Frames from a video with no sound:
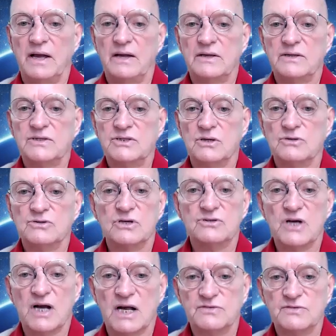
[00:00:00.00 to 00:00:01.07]
Social
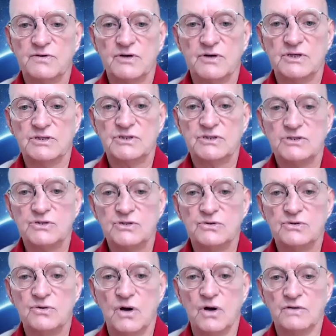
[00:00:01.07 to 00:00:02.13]
transfers
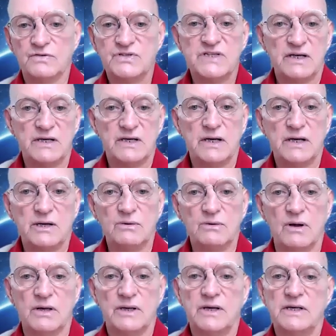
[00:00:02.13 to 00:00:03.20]
to offset
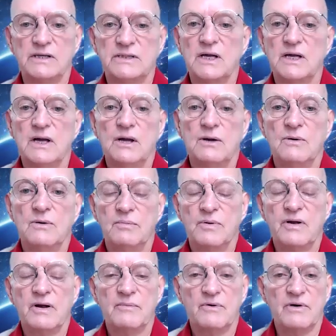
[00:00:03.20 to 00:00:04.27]
inequalities will
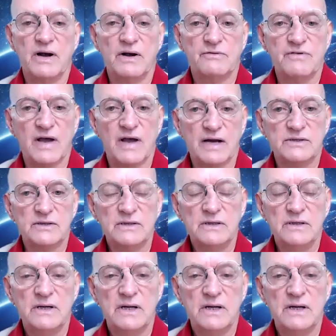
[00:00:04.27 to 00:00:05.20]
become a greater factor.